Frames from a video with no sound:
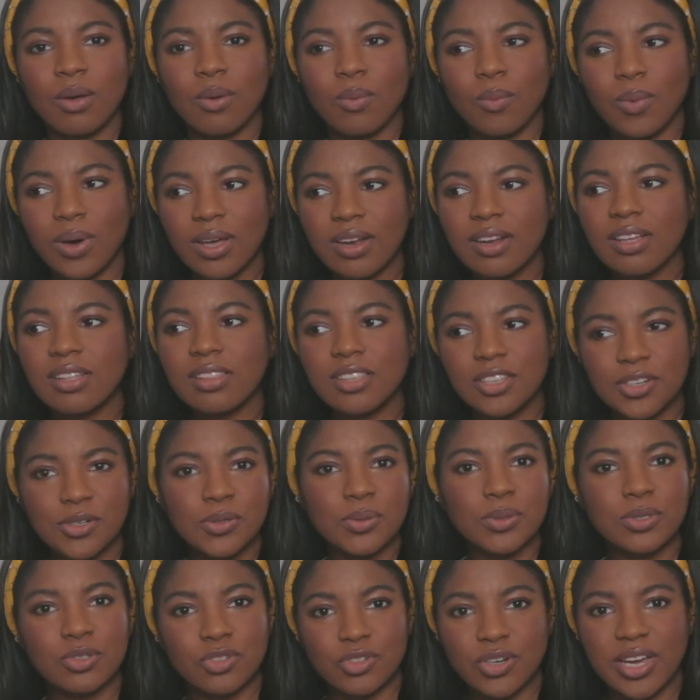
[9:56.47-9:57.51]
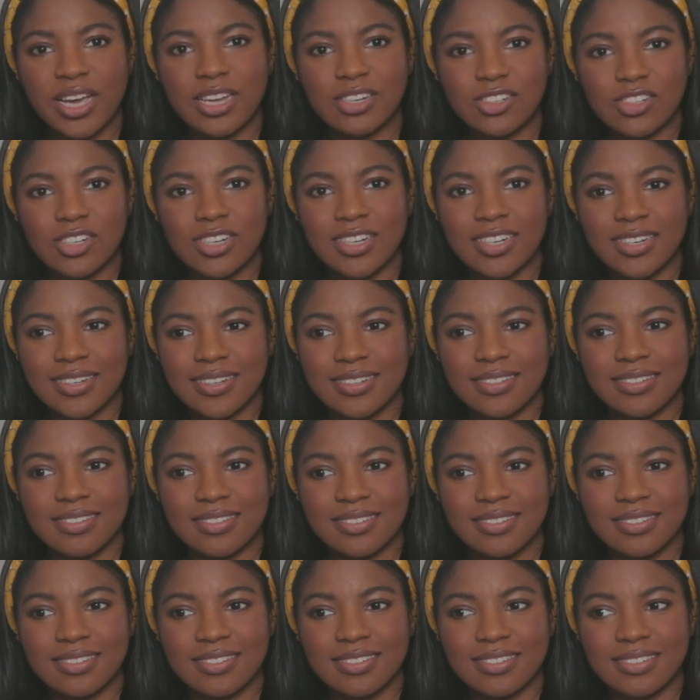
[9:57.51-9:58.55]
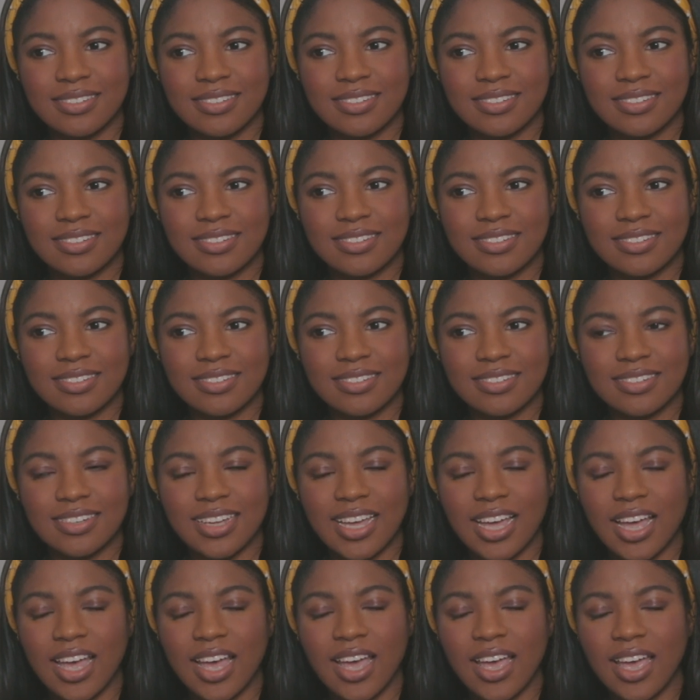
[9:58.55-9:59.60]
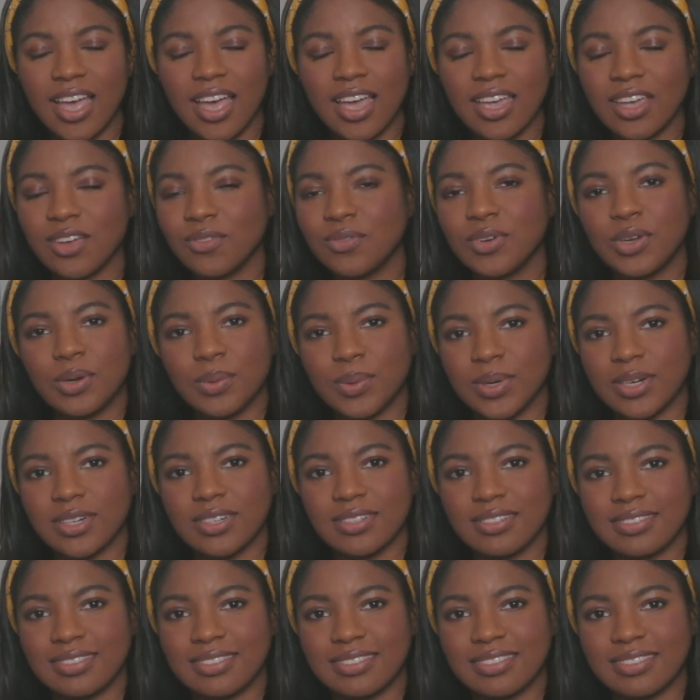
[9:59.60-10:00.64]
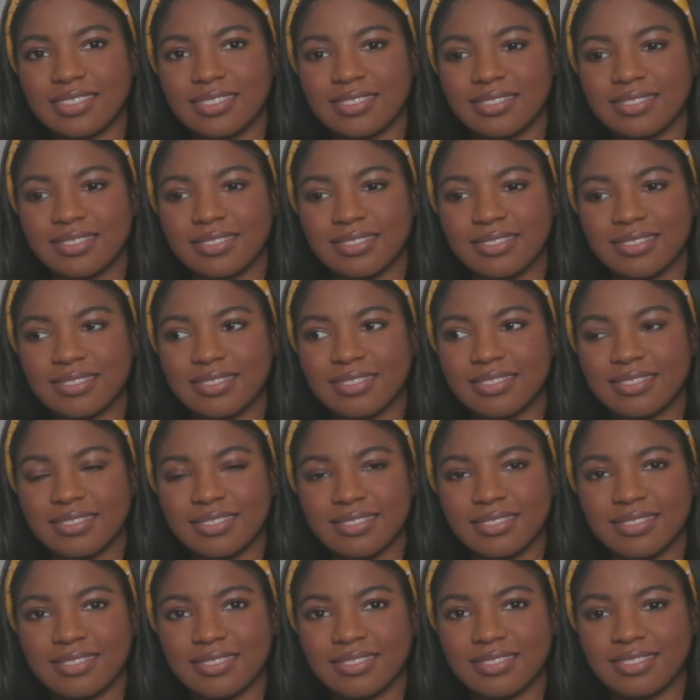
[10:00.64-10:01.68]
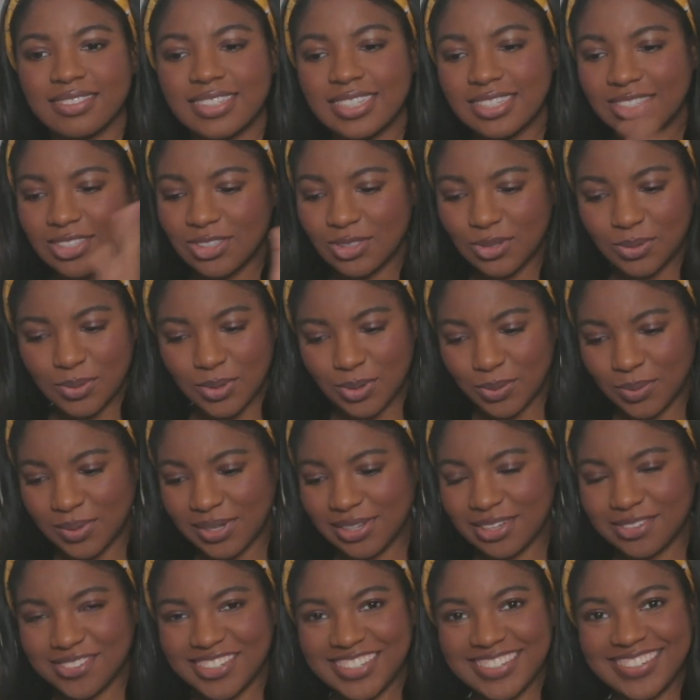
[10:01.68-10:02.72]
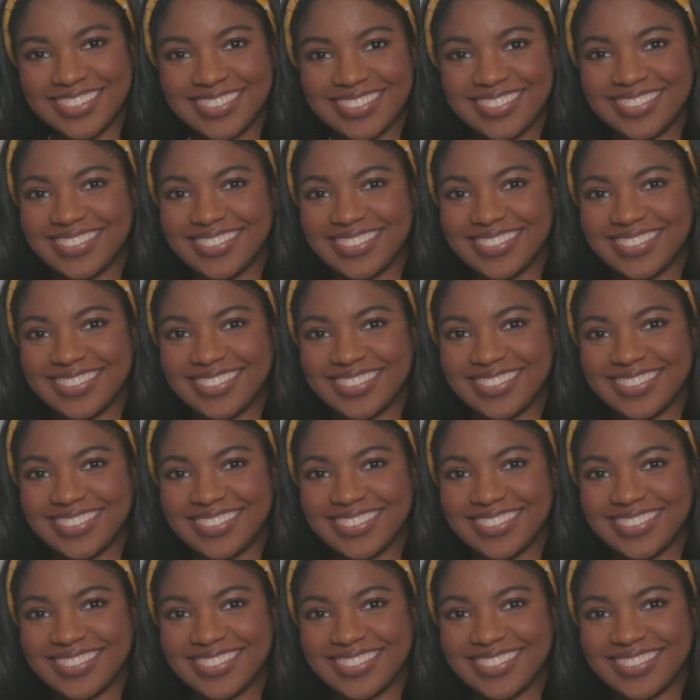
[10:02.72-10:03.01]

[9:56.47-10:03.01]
What a literal tragedy. I have no words. This is the world we live in.